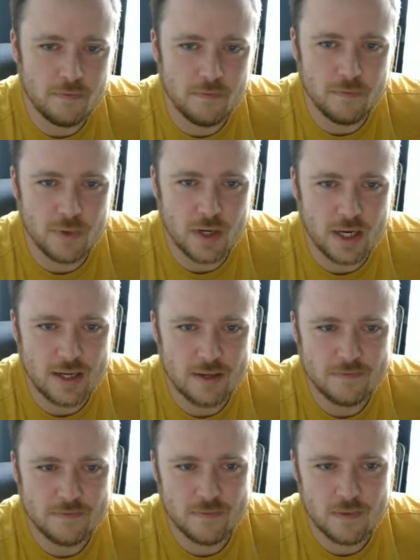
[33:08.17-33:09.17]
but
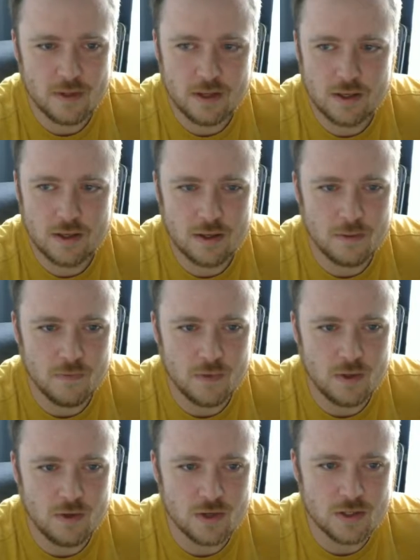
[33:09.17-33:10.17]

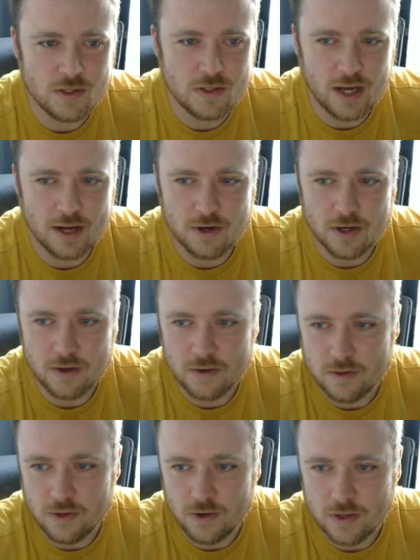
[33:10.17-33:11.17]
you could, I don't know,
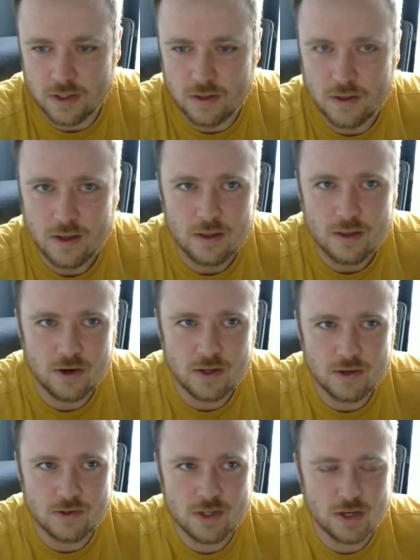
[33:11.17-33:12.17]
you could,
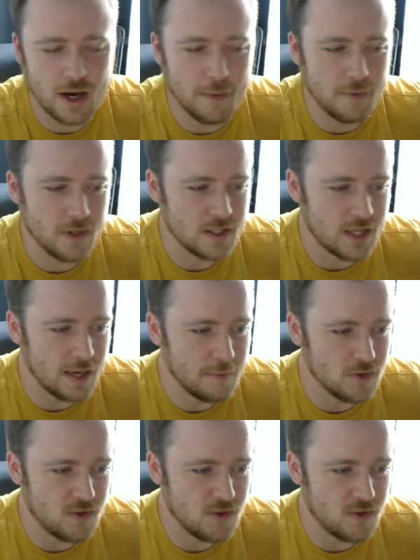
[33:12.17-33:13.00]
there's a couple examples